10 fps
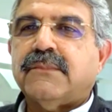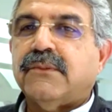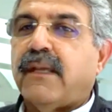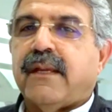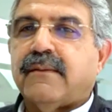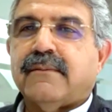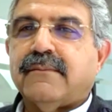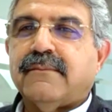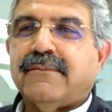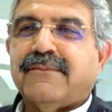Do that.
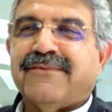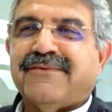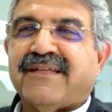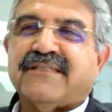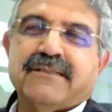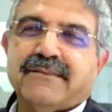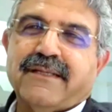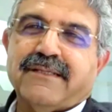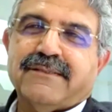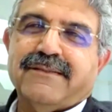Rest is
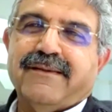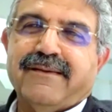destiny.